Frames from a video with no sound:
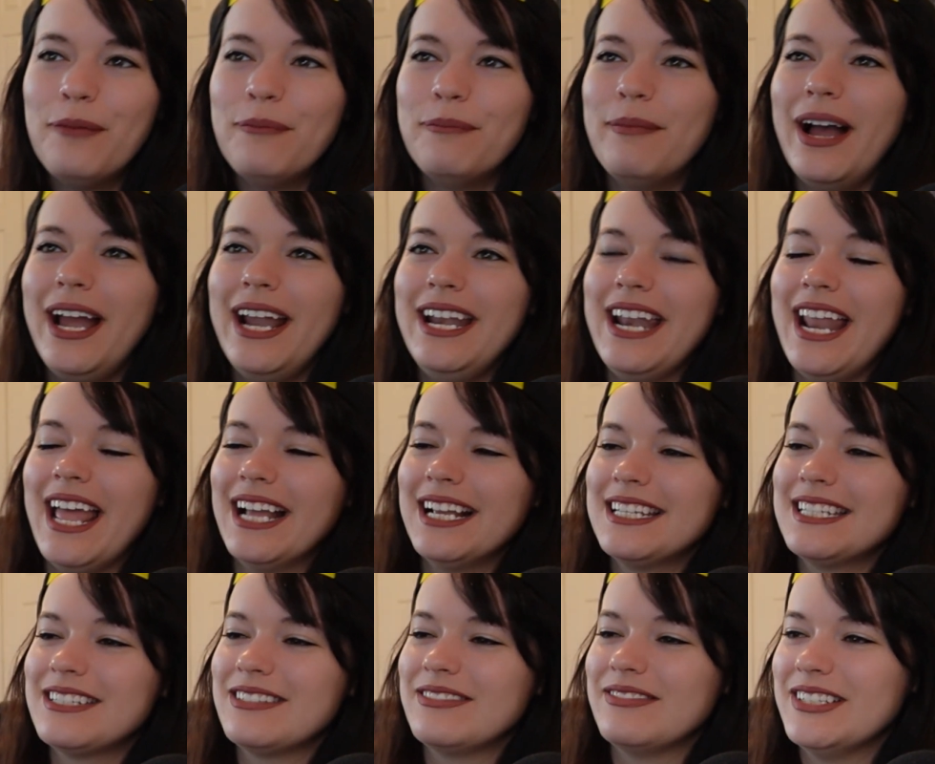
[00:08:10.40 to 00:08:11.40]
My
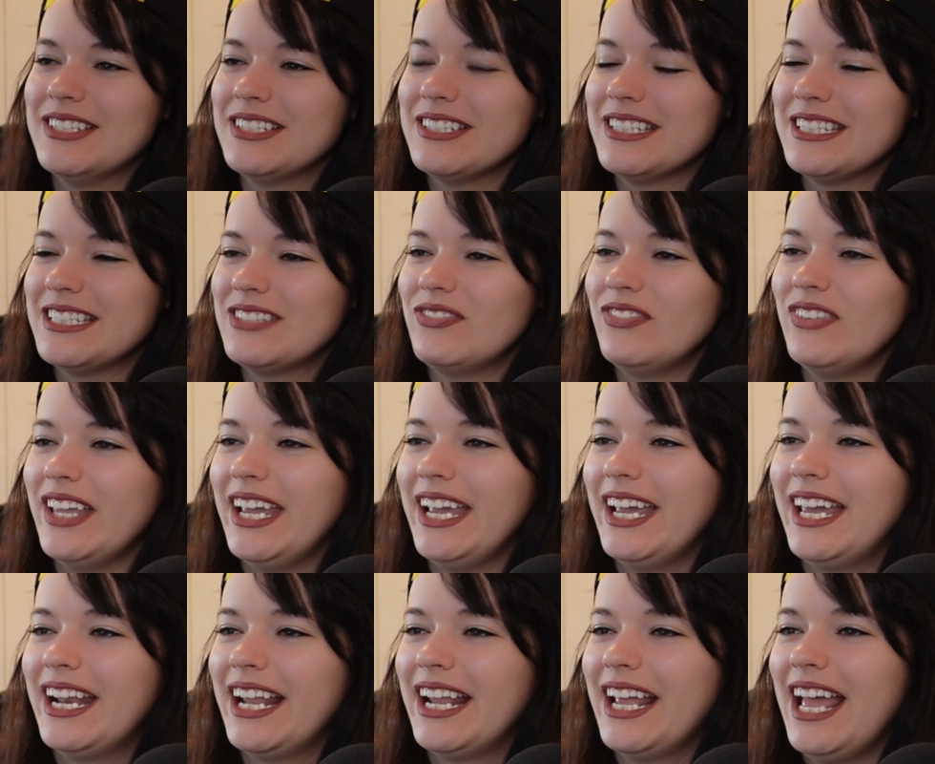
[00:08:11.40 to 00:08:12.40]
next wishlist
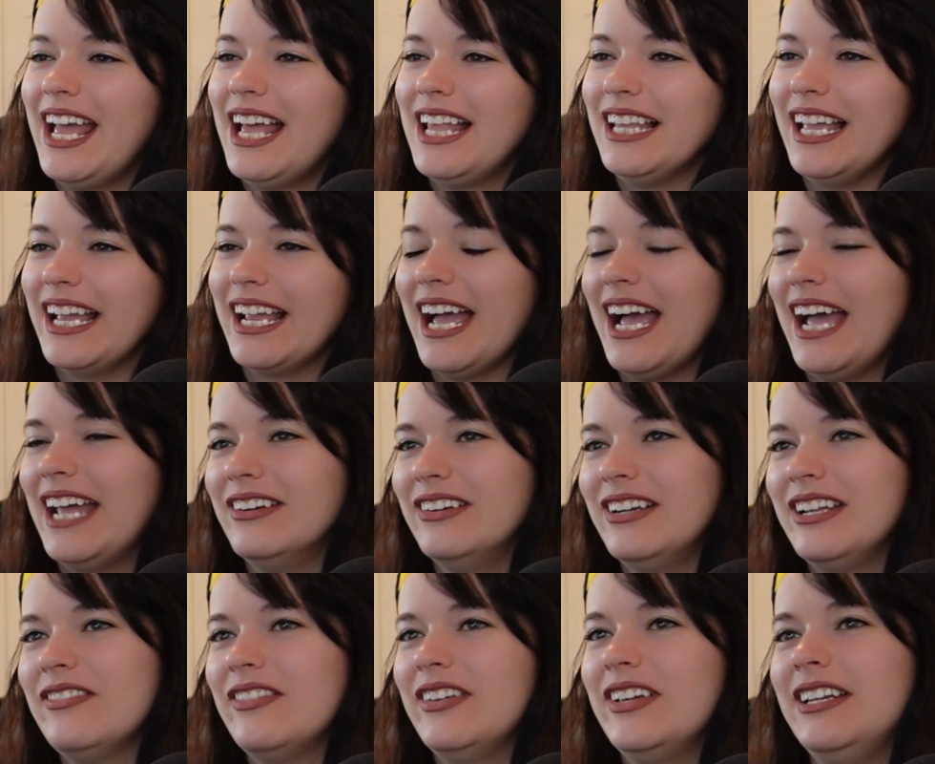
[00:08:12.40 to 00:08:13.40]
plant, I
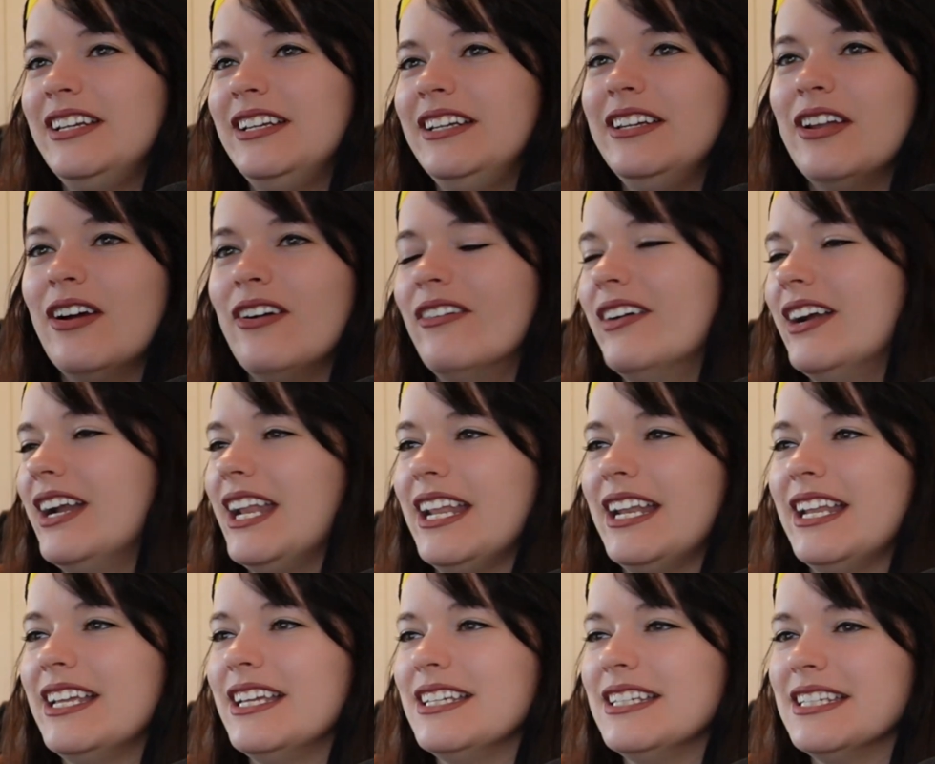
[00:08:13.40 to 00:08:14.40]
don't even know what
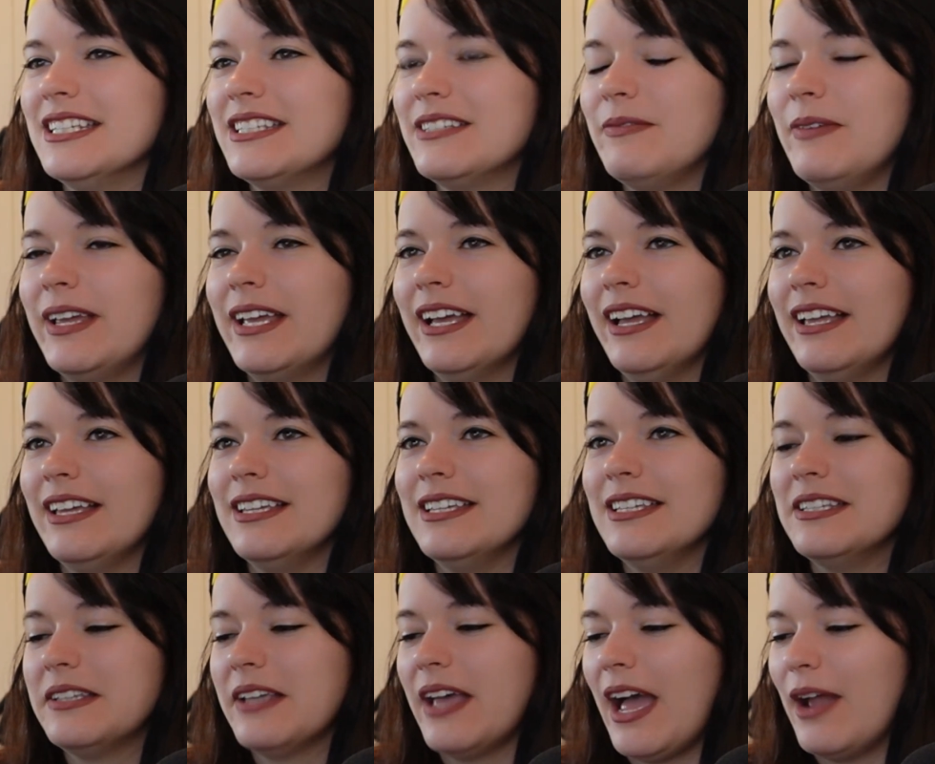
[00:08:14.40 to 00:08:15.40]
it is,
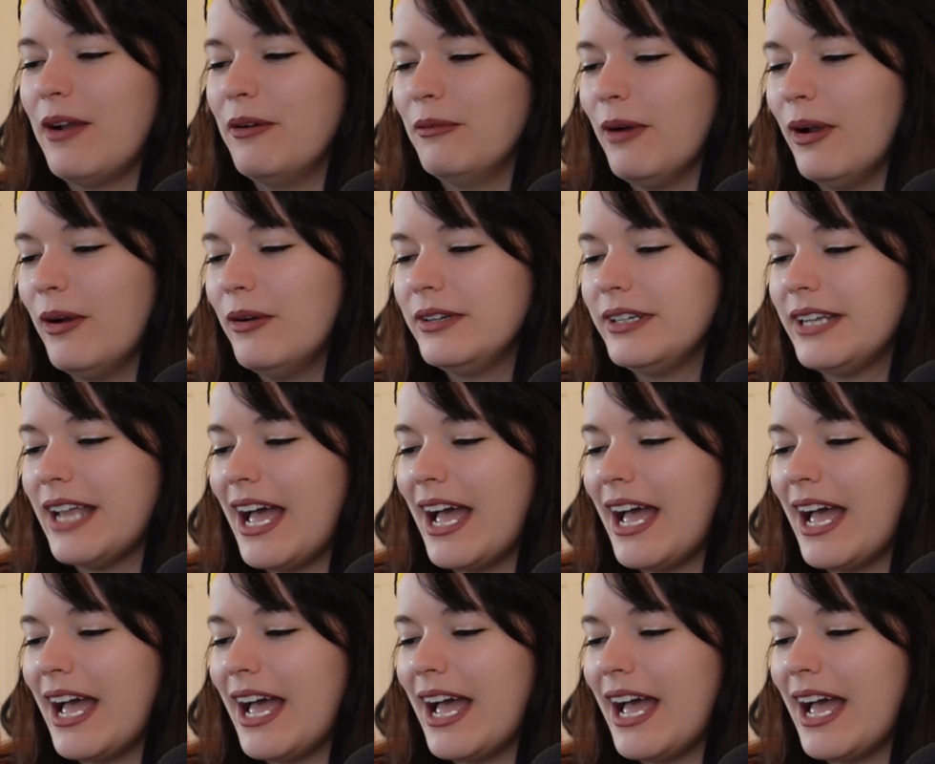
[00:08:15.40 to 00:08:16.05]
because I wrote